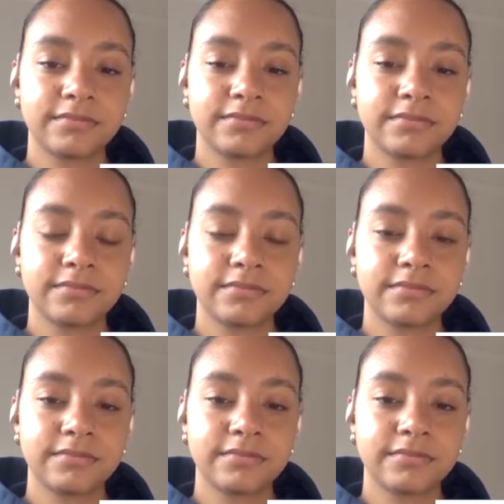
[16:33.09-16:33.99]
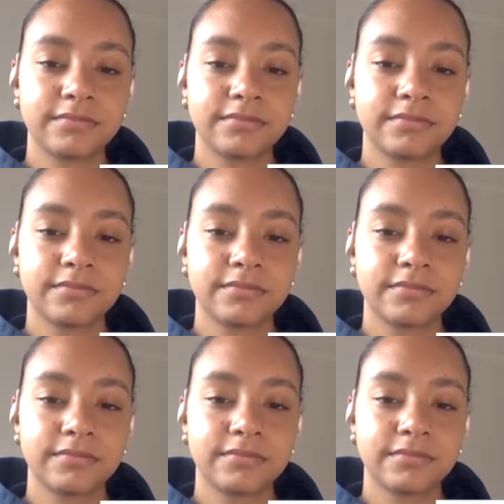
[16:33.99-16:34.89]

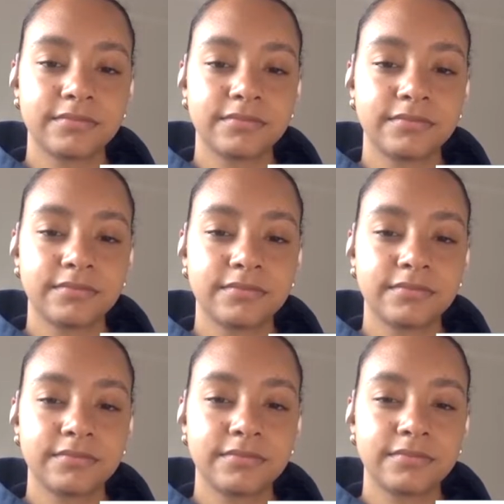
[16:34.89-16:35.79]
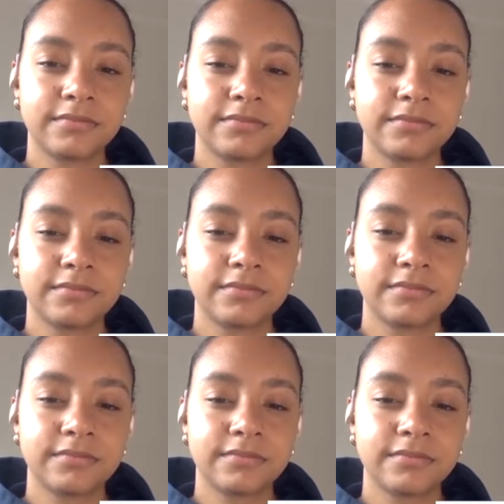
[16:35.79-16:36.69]

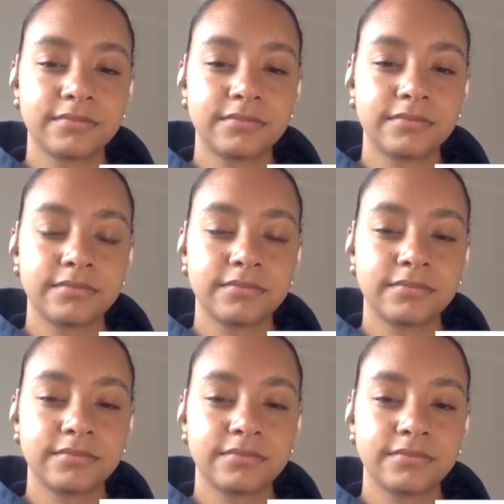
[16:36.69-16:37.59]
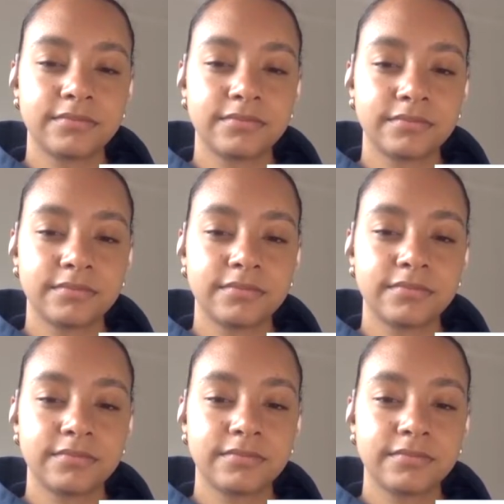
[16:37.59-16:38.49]

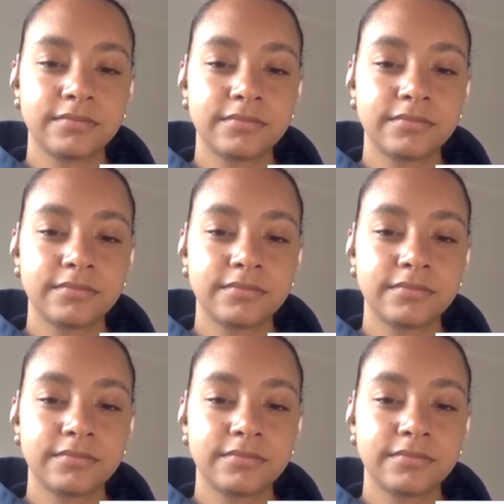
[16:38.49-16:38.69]
No words are spoken by the person on screen.